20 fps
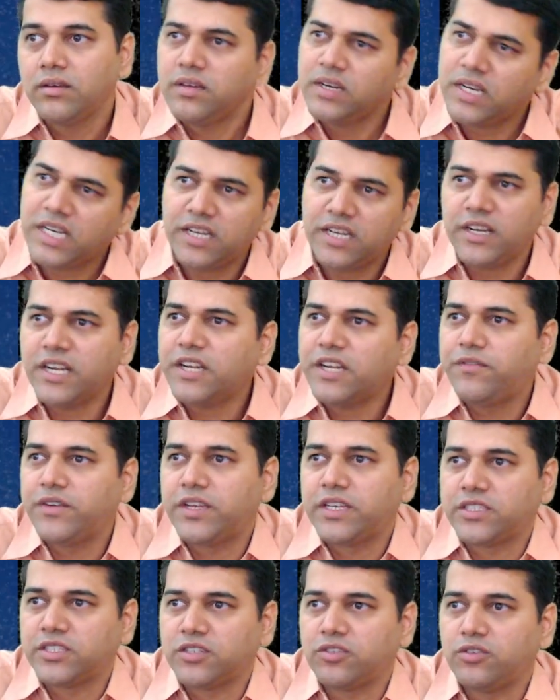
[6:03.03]

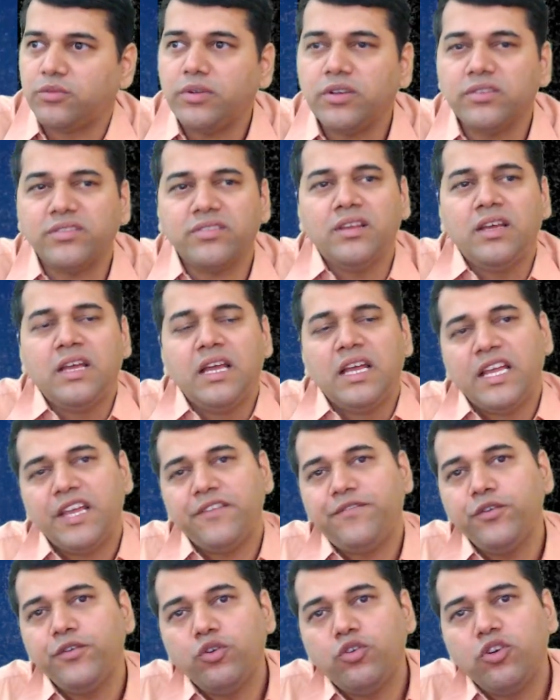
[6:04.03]
Rectification, no? Because if
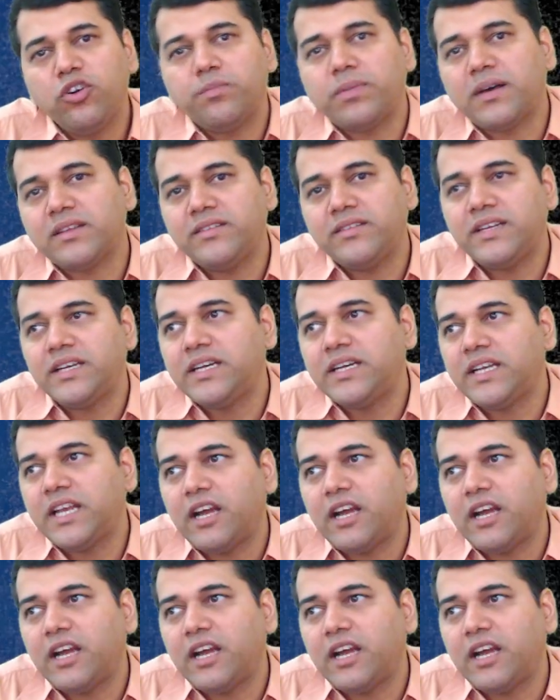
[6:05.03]
you don't pass that entry,